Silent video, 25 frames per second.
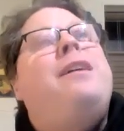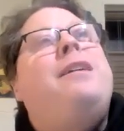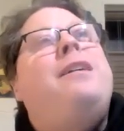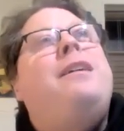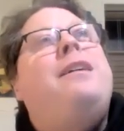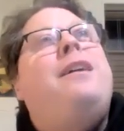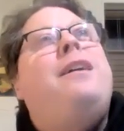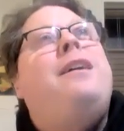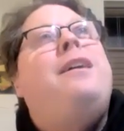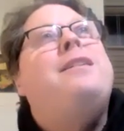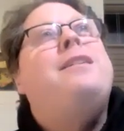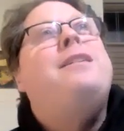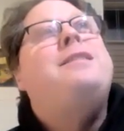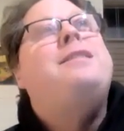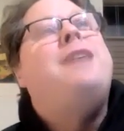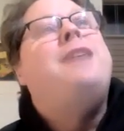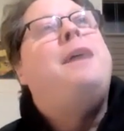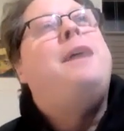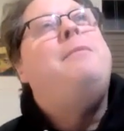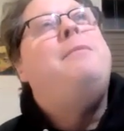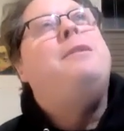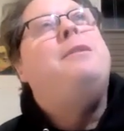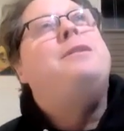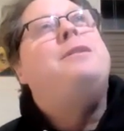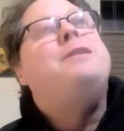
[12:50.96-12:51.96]
all this
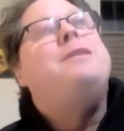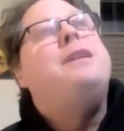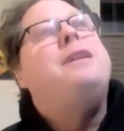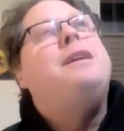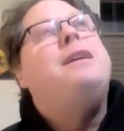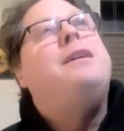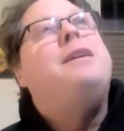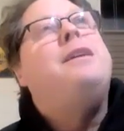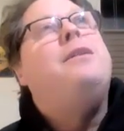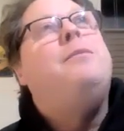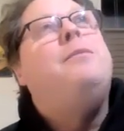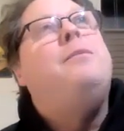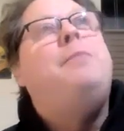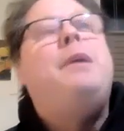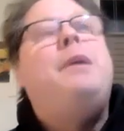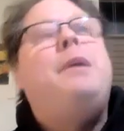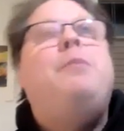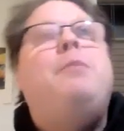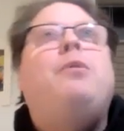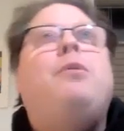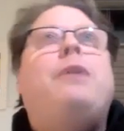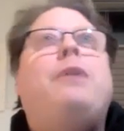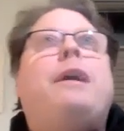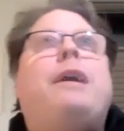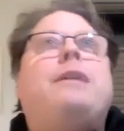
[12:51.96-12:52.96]
time I was thinking,
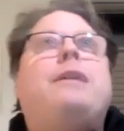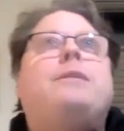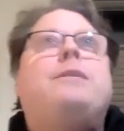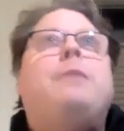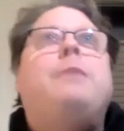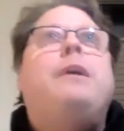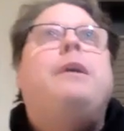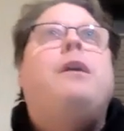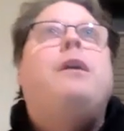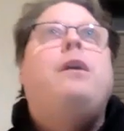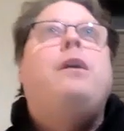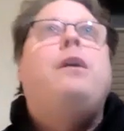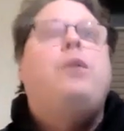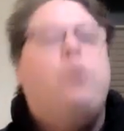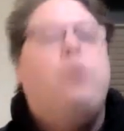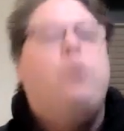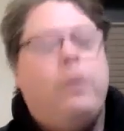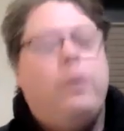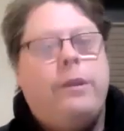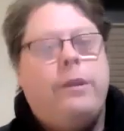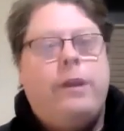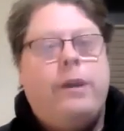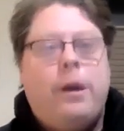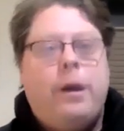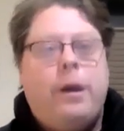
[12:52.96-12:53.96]
people would ask me, you were
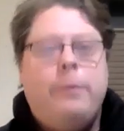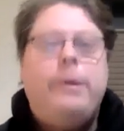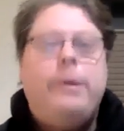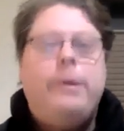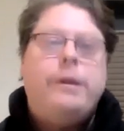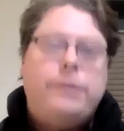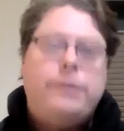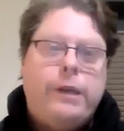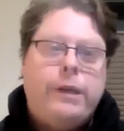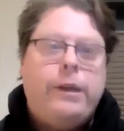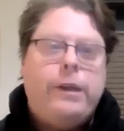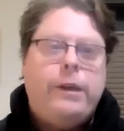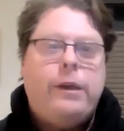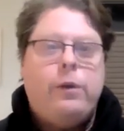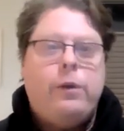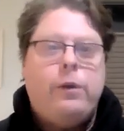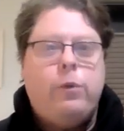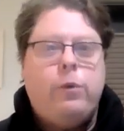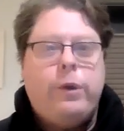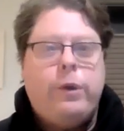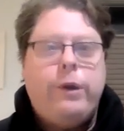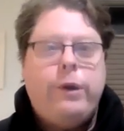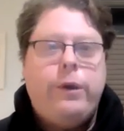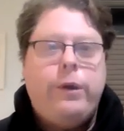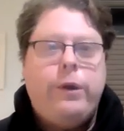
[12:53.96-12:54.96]
in the army? I say, yeah.
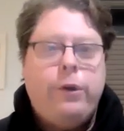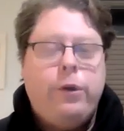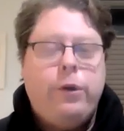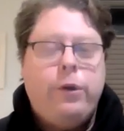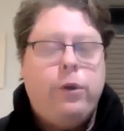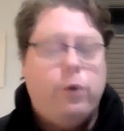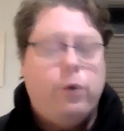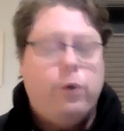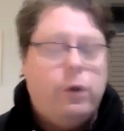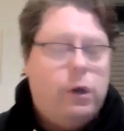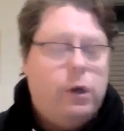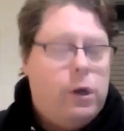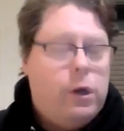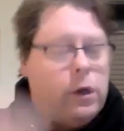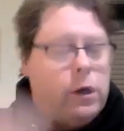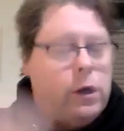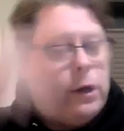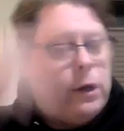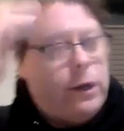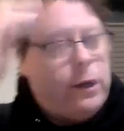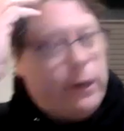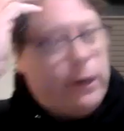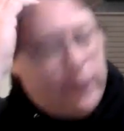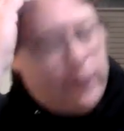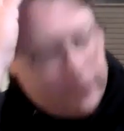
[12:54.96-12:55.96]
What did you do?
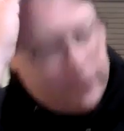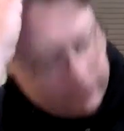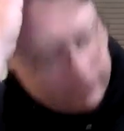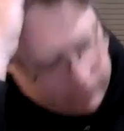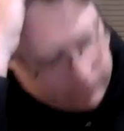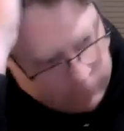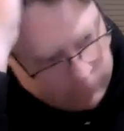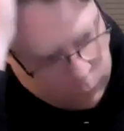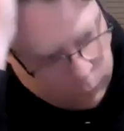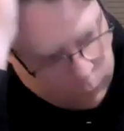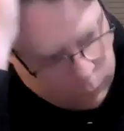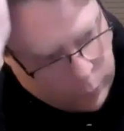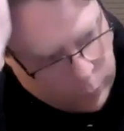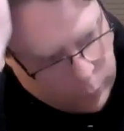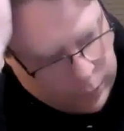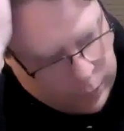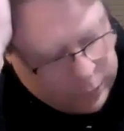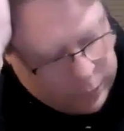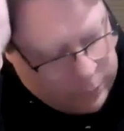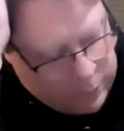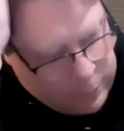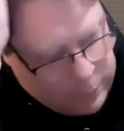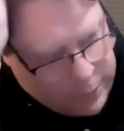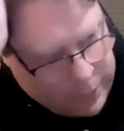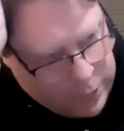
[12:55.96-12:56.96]
Well,
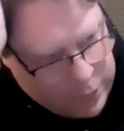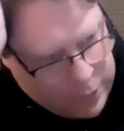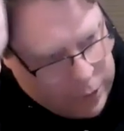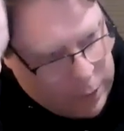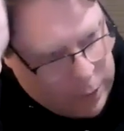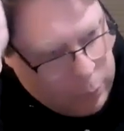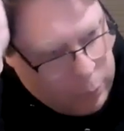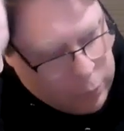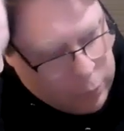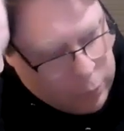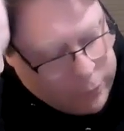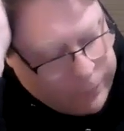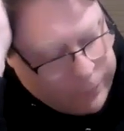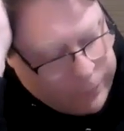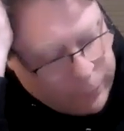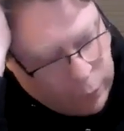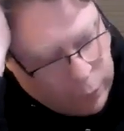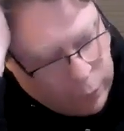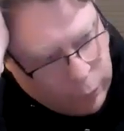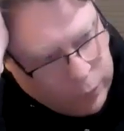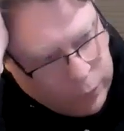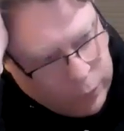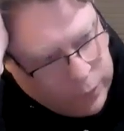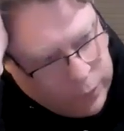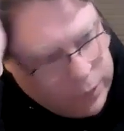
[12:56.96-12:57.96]
my job was
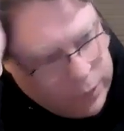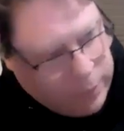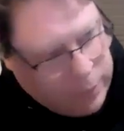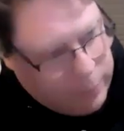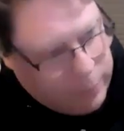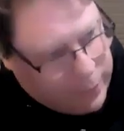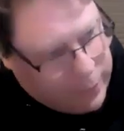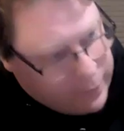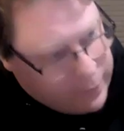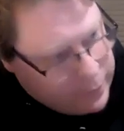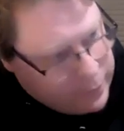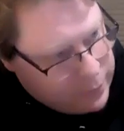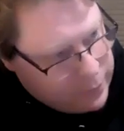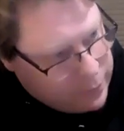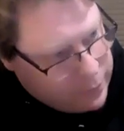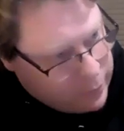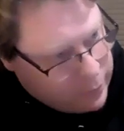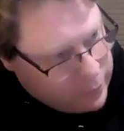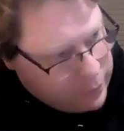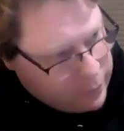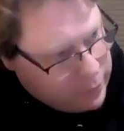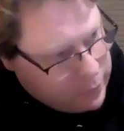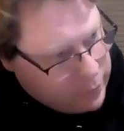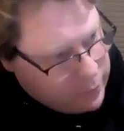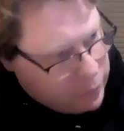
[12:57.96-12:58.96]
phones, but
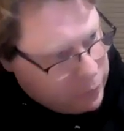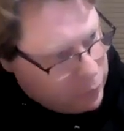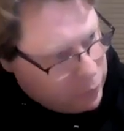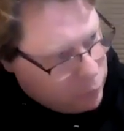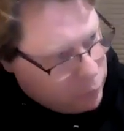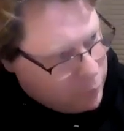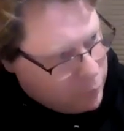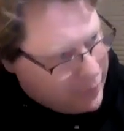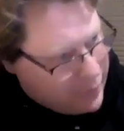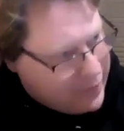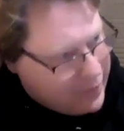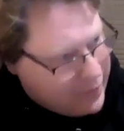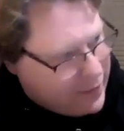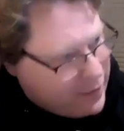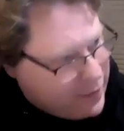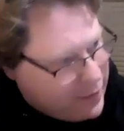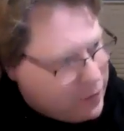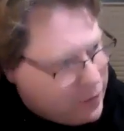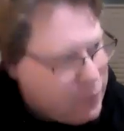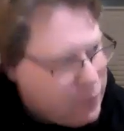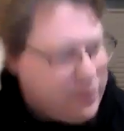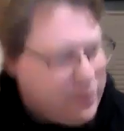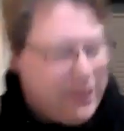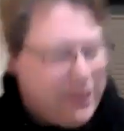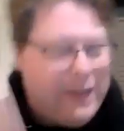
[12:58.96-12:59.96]
really didn't
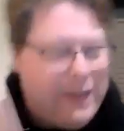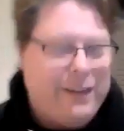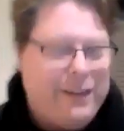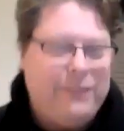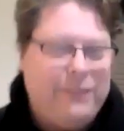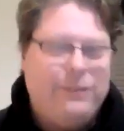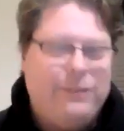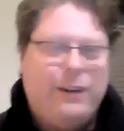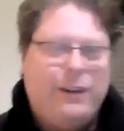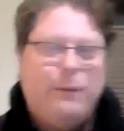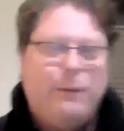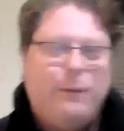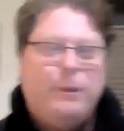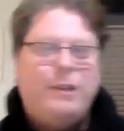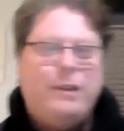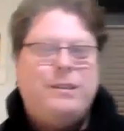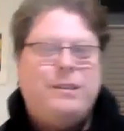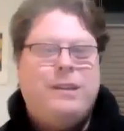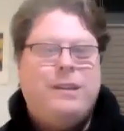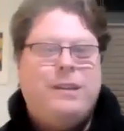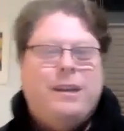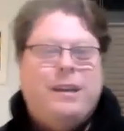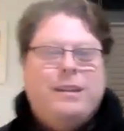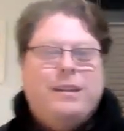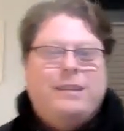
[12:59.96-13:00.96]
do that very much.
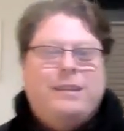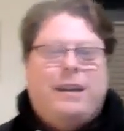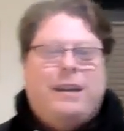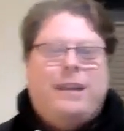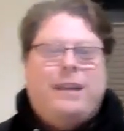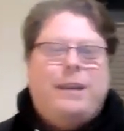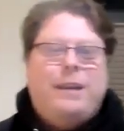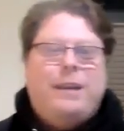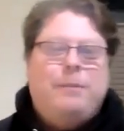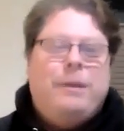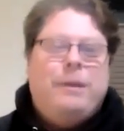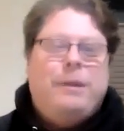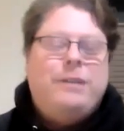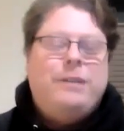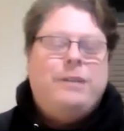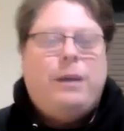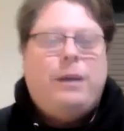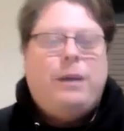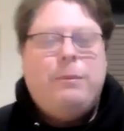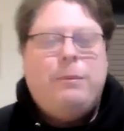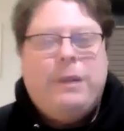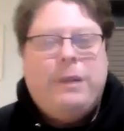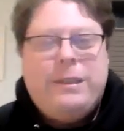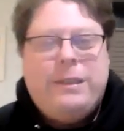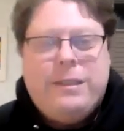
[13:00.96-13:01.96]
I did my
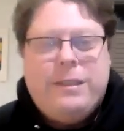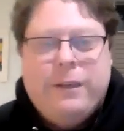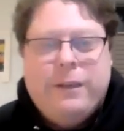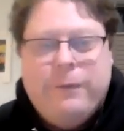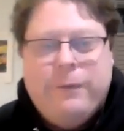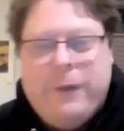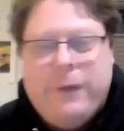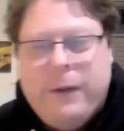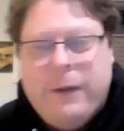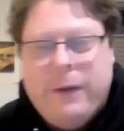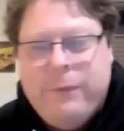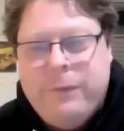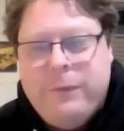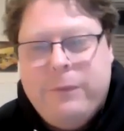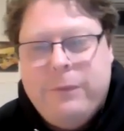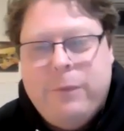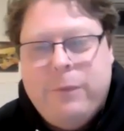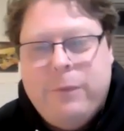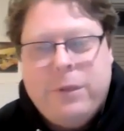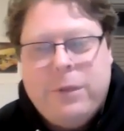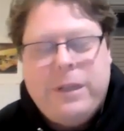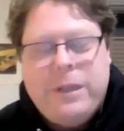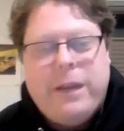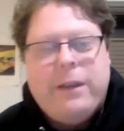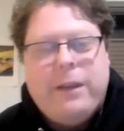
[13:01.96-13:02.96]
job less than 5%
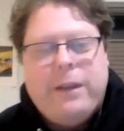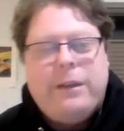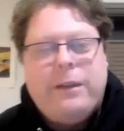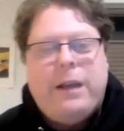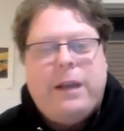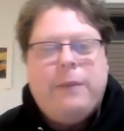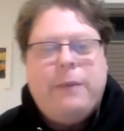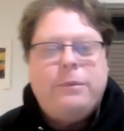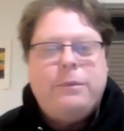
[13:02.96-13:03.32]
of the time.